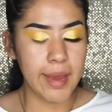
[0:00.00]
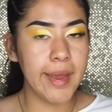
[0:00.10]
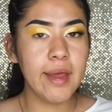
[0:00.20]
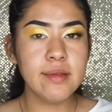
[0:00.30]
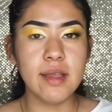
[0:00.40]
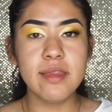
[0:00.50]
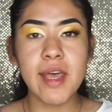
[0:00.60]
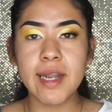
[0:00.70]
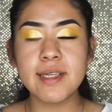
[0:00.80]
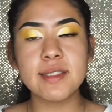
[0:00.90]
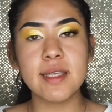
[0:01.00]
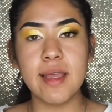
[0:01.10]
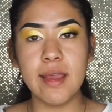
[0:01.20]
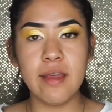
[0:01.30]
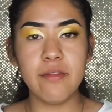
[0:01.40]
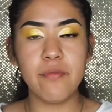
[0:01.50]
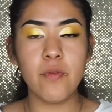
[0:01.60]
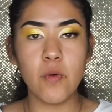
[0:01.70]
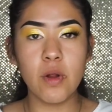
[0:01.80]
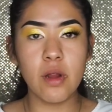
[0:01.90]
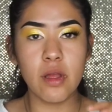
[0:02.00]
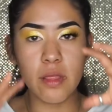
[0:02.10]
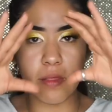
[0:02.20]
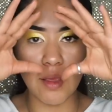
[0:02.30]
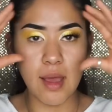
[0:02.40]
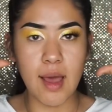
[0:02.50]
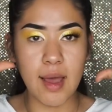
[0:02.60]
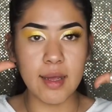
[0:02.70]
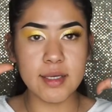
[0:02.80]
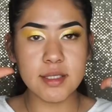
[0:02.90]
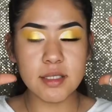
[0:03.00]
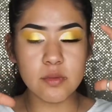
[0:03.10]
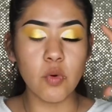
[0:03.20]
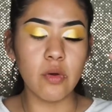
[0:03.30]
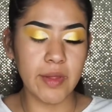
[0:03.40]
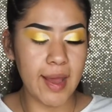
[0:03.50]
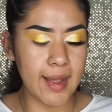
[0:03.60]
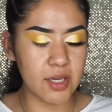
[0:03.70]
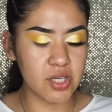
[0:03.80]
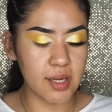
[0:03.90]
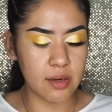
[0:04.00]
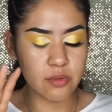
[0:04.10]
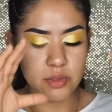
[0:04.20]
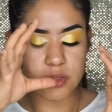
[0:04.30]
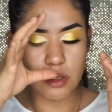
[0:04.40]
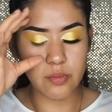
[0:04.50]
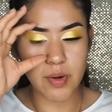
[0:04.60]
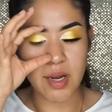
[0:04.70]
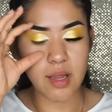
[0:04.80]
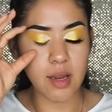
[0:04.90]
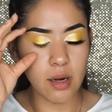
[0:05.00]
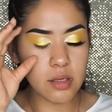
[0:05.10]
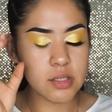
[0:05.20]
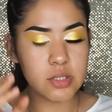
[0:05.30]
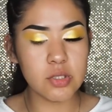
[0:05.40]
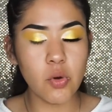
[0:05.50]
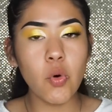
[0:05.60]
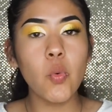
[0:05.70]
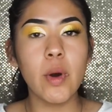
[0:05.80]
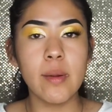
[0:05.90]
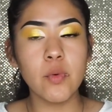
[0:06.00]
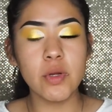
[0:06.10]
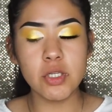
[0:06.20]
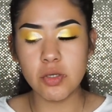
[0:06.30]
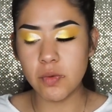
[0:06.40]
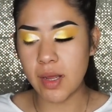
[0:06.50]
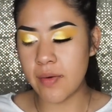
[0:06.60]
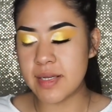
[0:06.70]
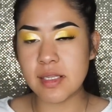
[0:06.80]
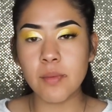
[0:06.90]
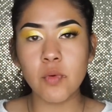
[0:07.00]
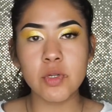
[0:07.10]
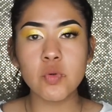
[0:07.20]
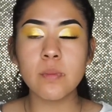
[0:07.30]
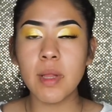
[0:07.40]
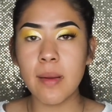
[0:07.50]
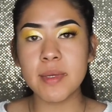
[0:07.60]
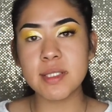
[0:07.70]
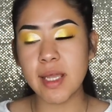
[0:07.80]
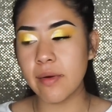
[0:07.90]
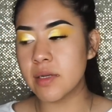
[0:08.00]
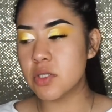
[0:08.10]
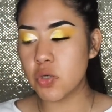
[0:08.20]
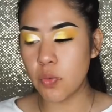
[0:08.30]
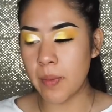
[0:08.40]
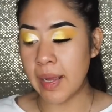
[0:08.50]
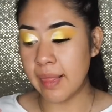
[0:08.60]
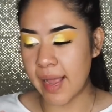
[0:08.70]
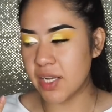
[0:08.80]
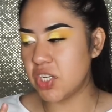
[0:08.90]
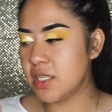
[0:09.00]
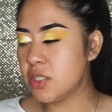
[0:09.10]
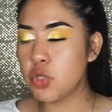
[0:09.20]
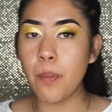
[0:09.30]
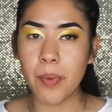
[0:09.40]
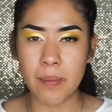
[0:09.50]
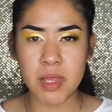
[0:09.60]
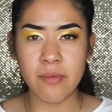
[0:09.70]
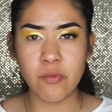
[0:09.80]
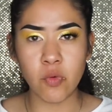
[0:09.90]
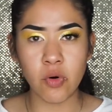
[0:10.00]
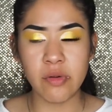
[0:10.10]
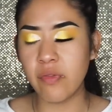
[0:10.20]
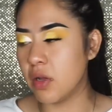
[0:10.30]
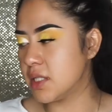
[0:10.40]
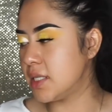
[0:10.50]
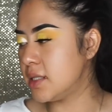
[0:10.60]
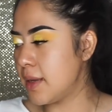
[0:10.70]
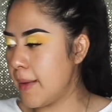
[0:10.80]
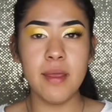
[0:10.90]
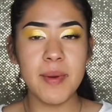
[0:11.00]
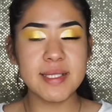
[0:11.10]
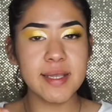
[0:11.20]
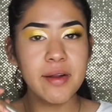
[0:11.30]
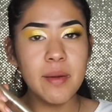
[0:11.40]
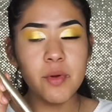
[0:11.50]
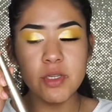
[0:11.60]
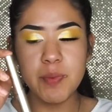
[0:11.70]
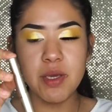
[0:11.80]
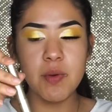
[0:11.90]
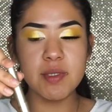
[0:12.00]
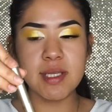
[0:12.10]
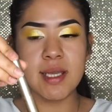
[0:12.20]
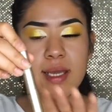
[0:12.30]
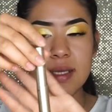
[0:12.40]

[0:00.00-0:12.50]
And that is it for the eyes, well, the eyeshadows right here. So what I'm going to do now is I'm going to apply mascara to my lashes to prep them for falsies. The mascara I'm going to be using